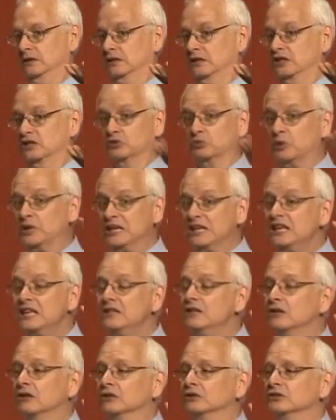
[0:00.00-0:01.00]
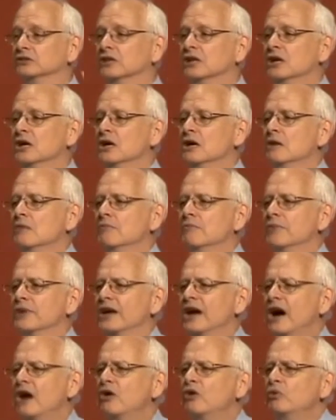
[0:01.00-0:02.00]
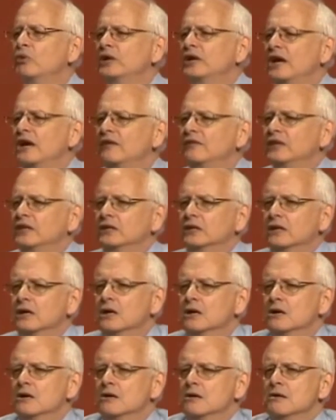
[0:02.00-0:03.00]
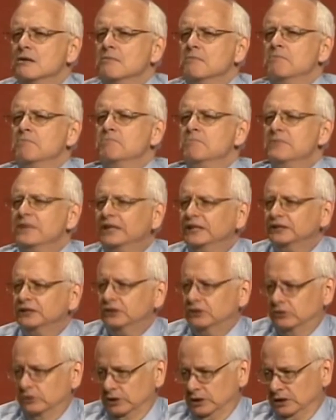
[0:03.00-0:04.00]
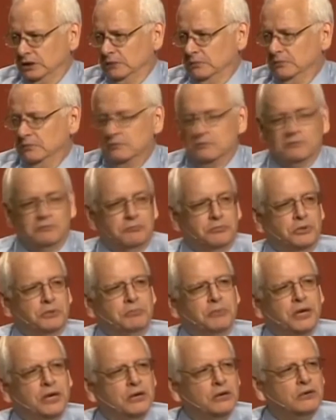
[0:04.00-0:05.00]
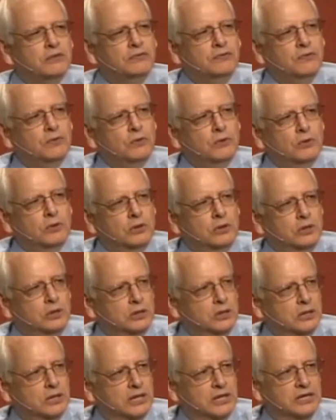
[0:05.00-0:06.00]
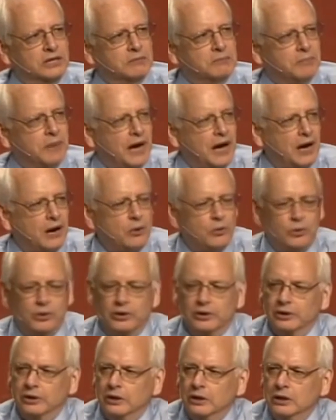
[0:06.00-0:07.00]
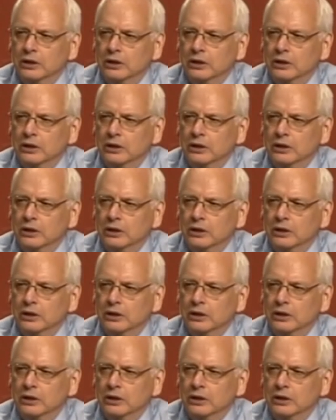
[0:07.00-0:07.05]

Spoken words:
because we need those, but how are we having ministry prepared for and empowered